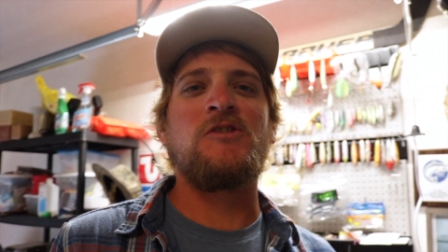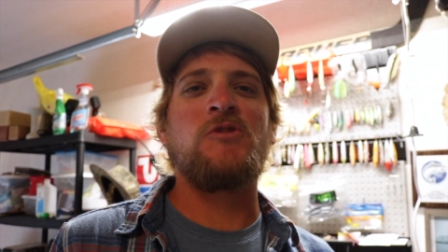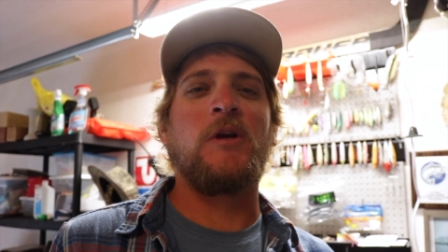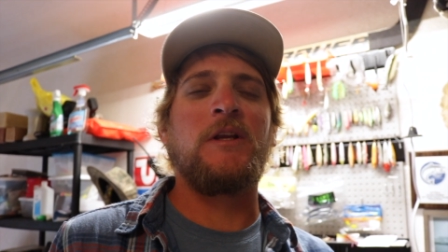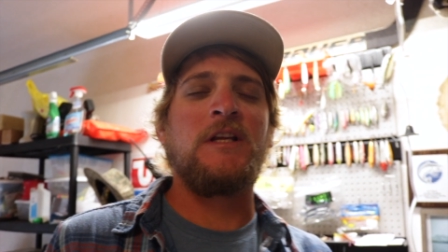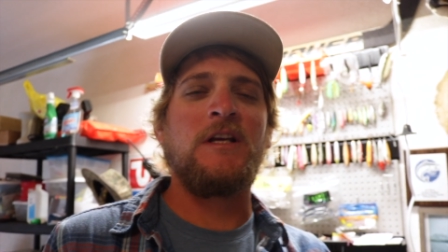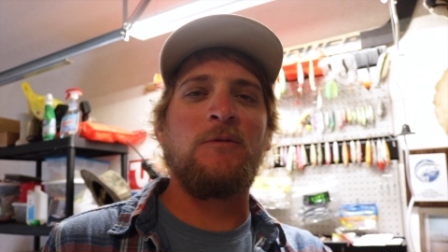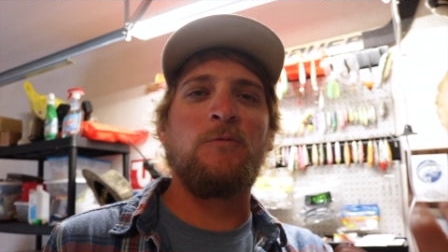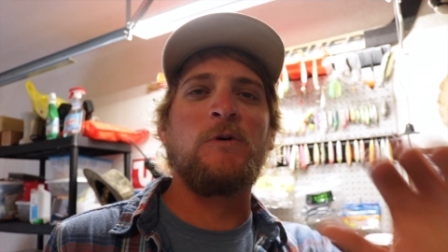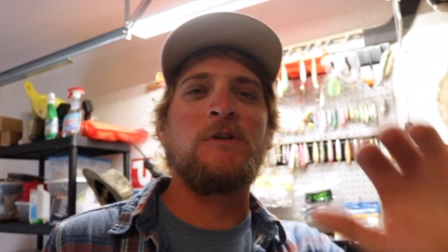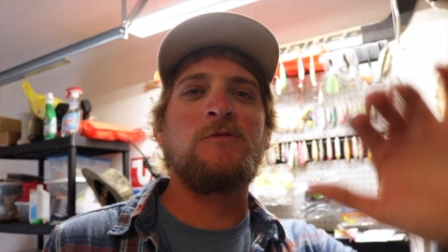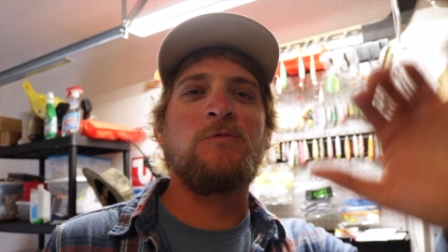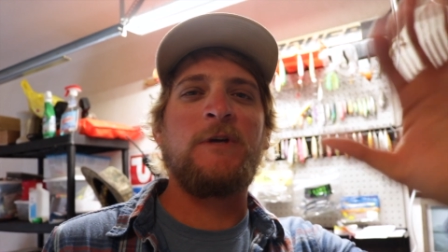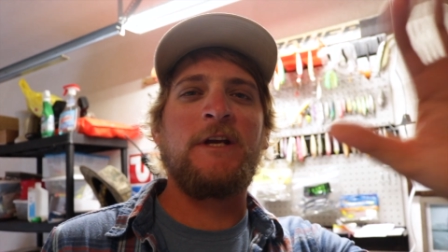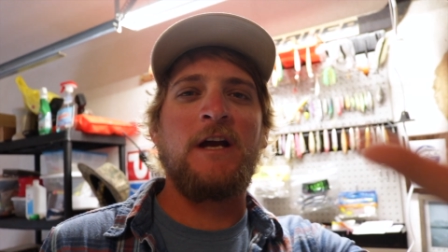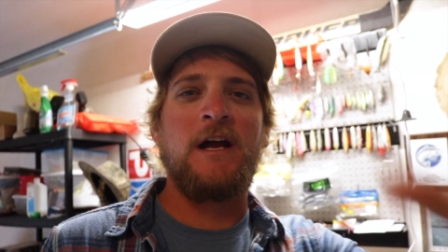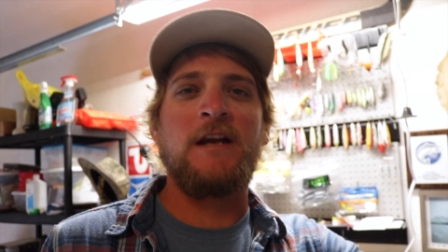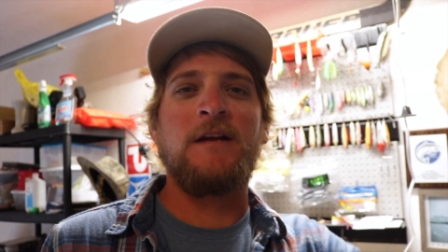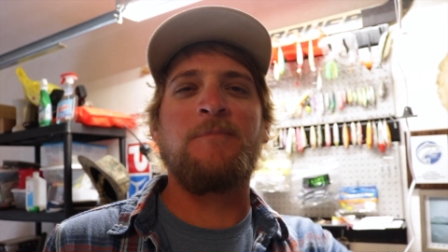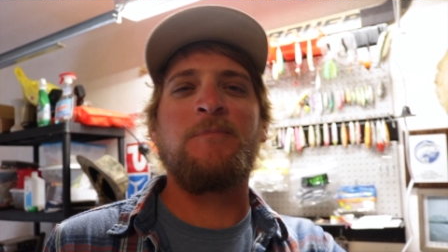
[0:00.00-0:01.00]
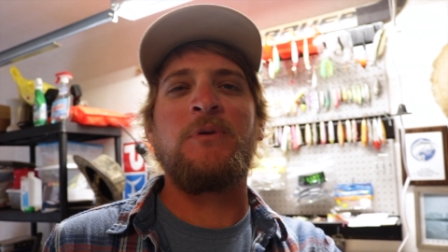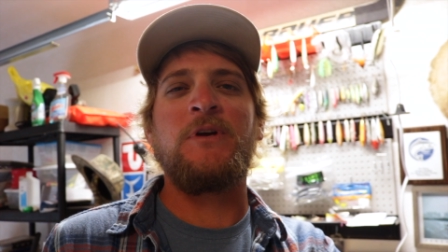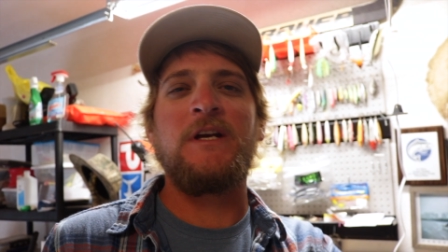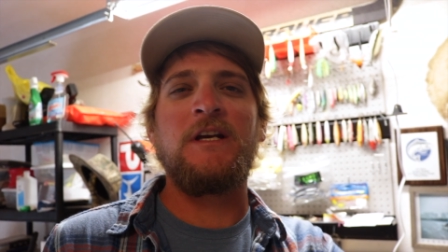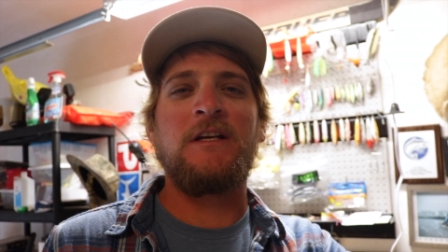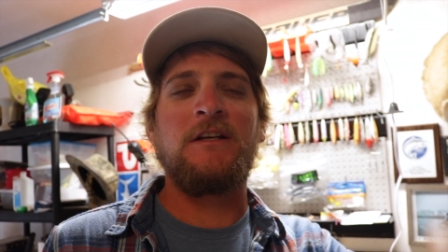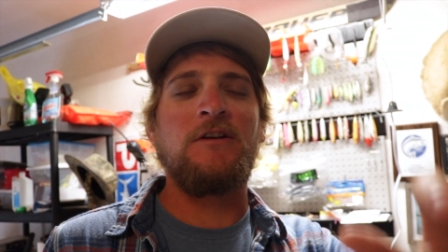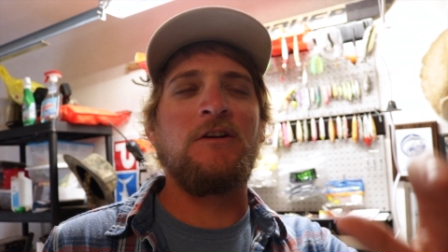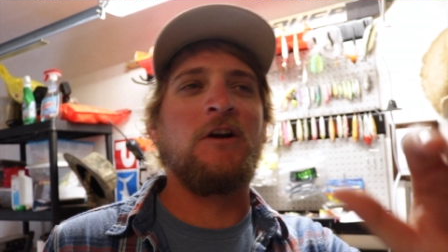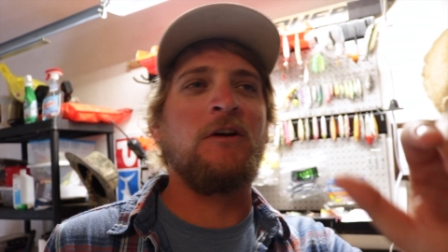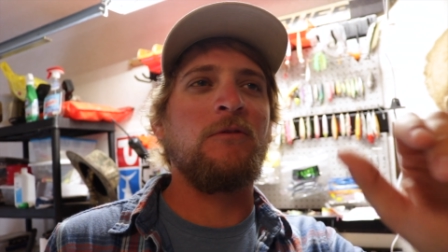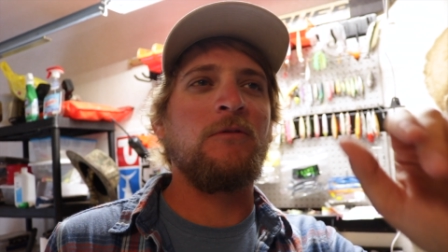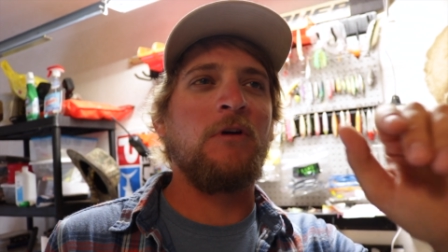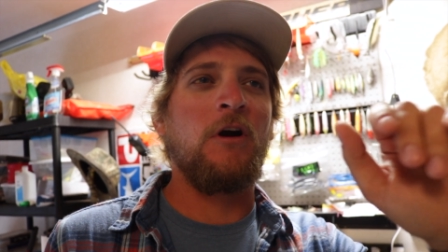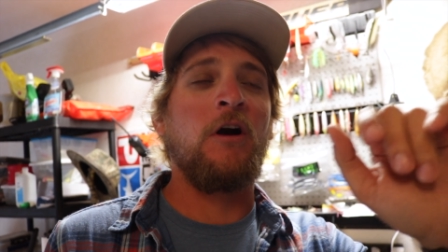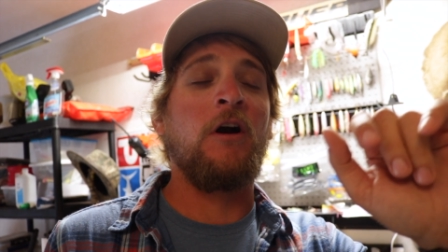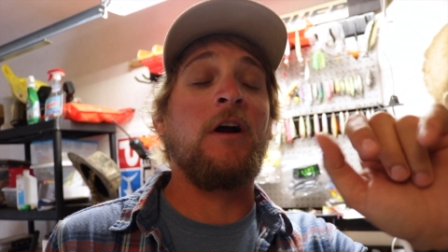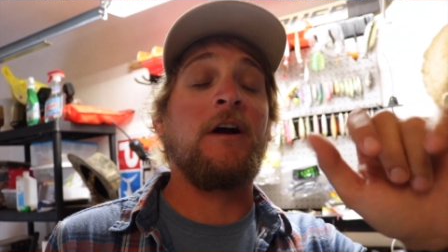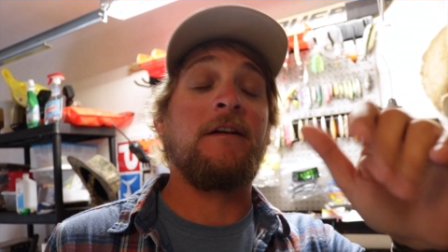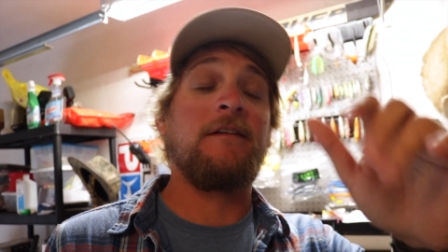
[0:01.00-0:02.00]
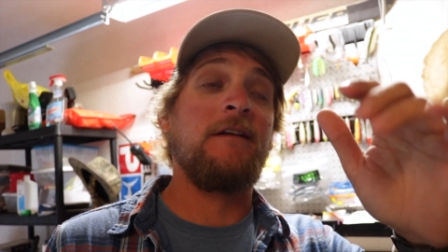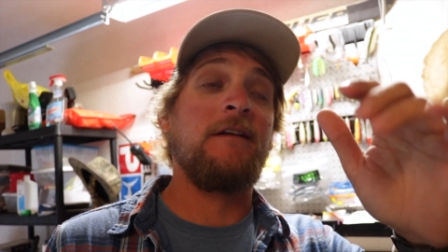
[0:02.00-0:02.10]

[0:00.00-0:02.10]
So I think once we kind of peak, you know, or uh,